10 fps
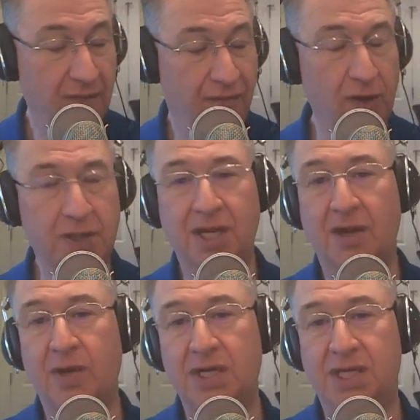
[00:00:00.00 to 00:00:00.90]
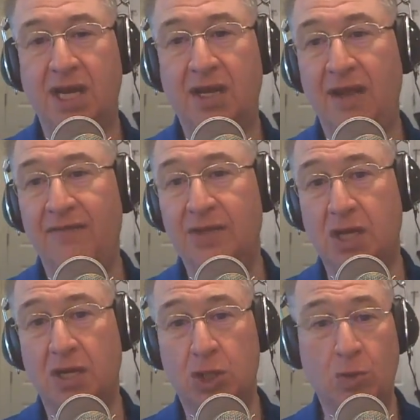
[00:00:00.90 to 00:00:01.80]
First, there was the Cleveland's
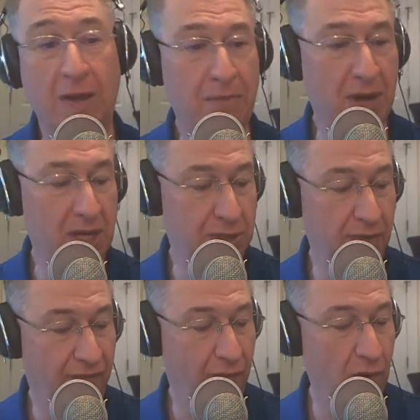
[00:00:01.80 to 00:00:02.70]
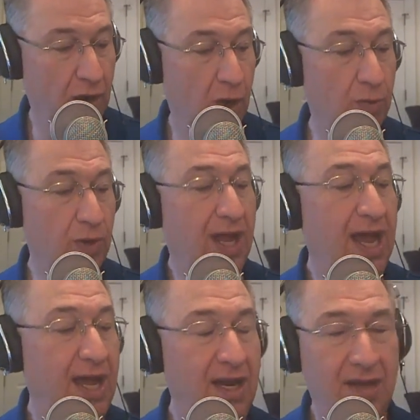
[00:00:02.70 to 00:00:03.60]
going to sweep Boston 4-0
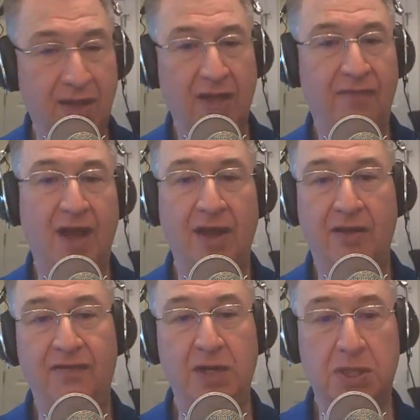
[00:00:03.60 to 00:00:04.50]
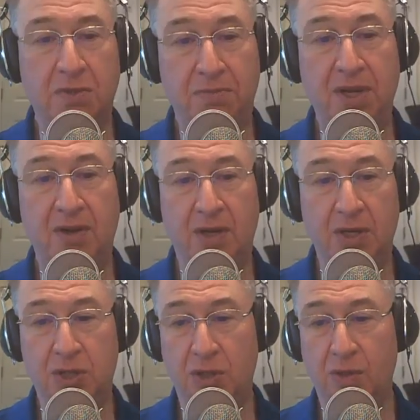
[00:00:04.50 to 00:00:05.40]
brigade, and they've kind of disappeared
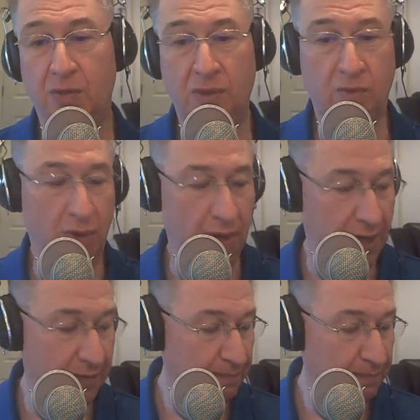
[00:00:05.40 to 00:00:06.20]
into the woodwork.